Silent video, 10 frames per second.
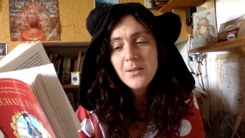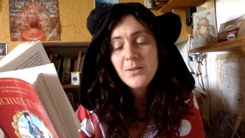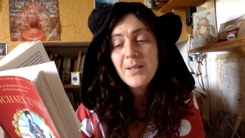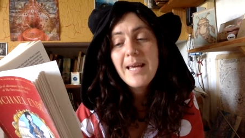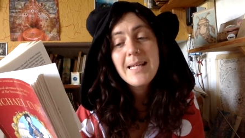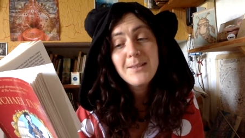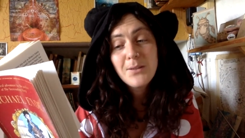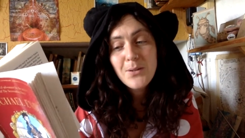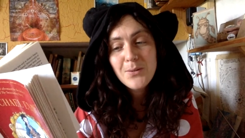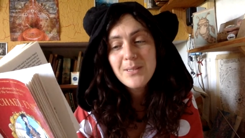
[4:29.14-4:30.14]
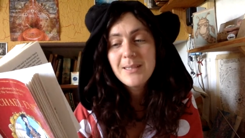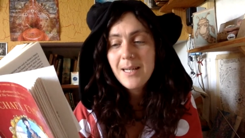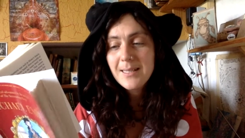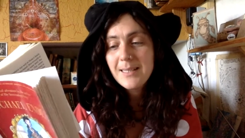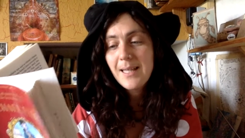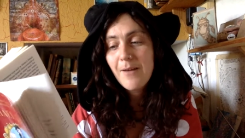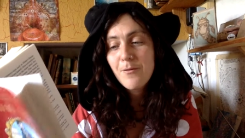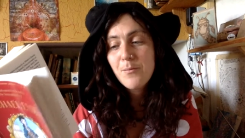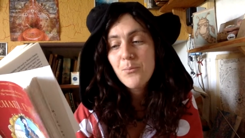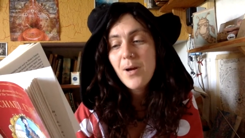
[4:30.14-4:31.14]
So they soon started
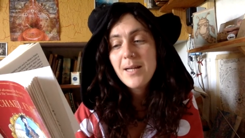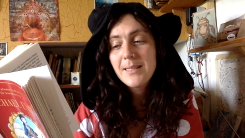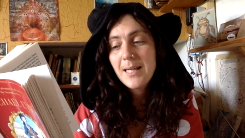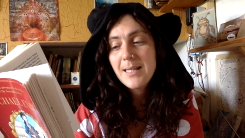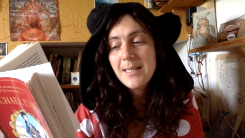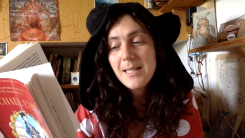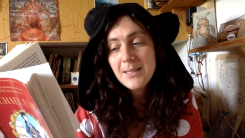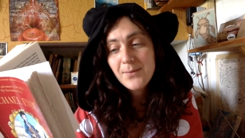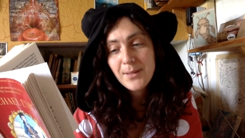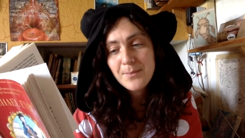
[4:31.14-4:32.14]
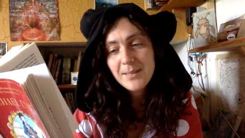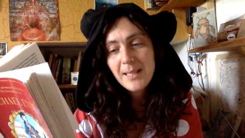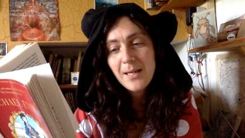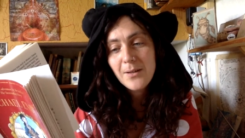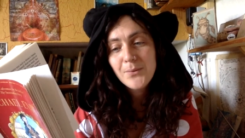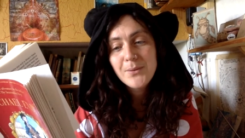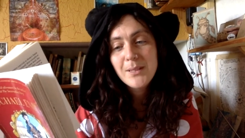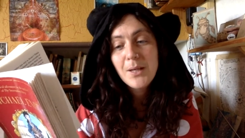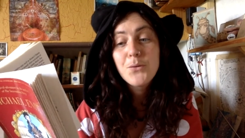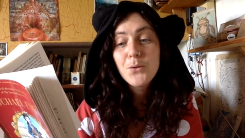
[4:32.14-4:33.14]
having bright ideas for
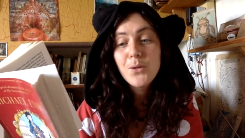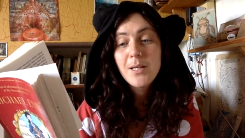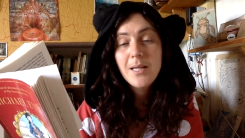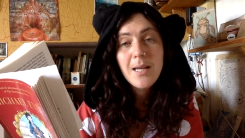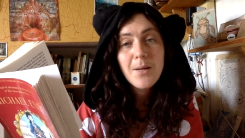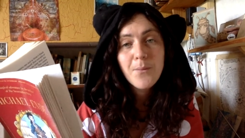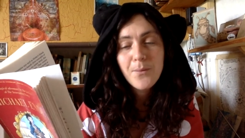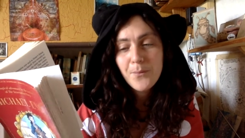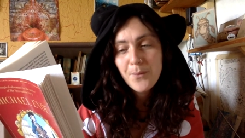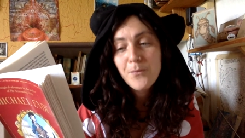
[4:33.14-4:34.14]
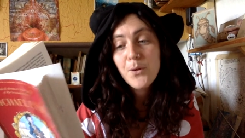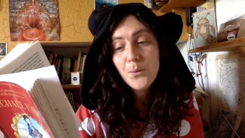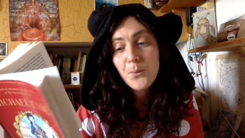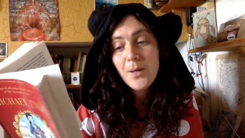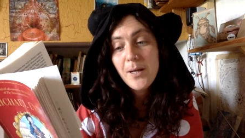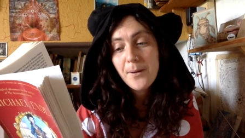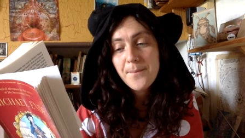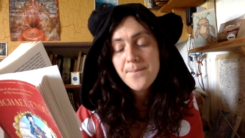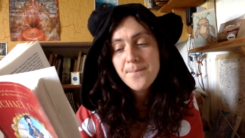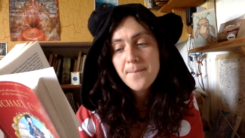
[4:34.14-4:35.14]
themselves and joining in with goodwill.
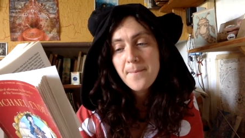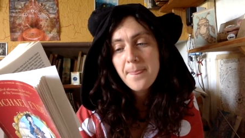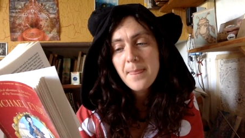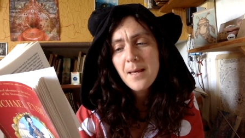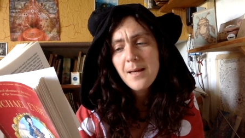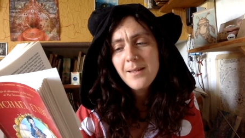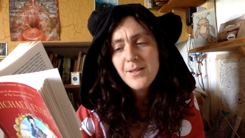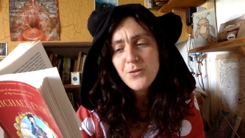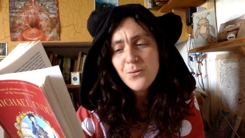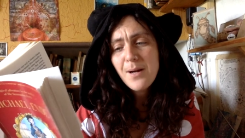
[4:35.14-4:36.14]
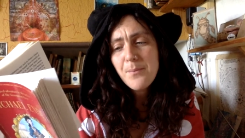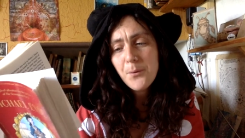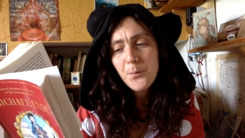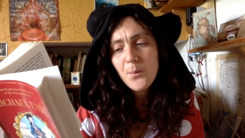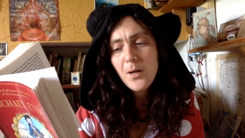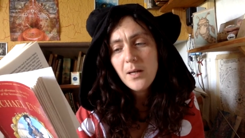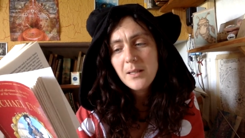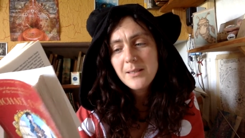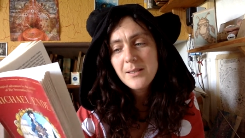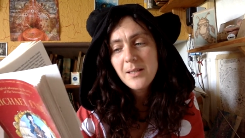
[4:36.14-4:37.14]
The trouble
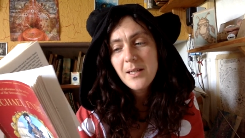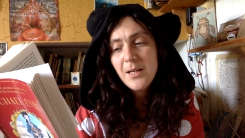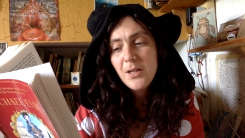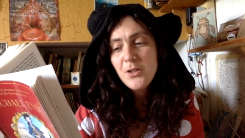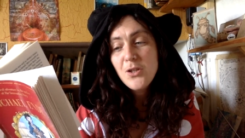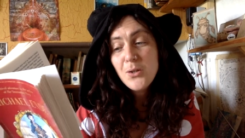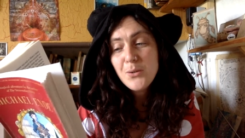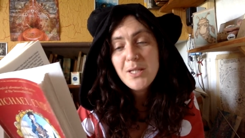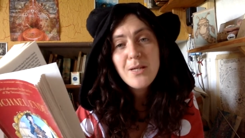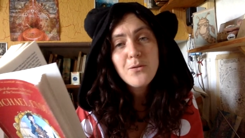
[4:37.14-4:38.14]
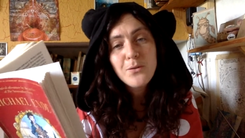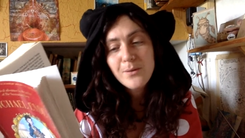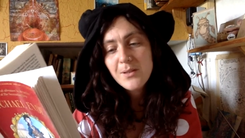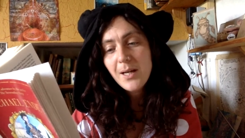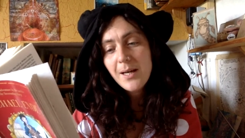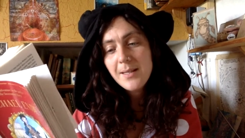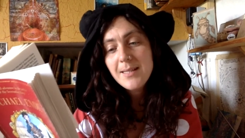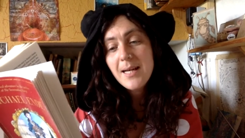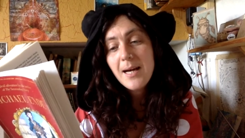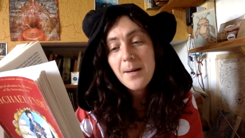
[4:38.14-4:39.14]
was, new children
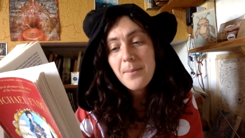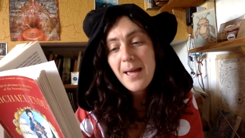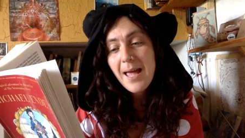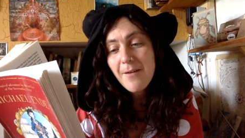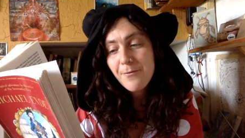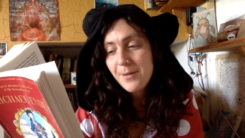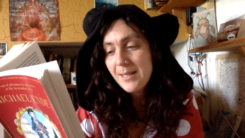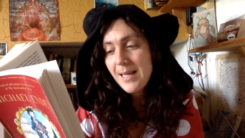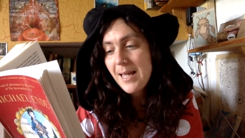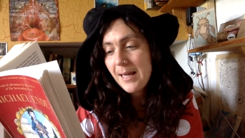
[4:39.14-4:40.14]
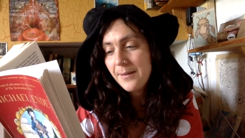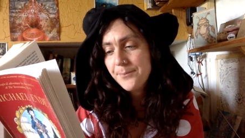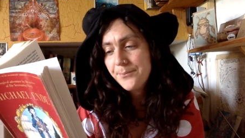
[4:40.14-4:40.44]
churned up every day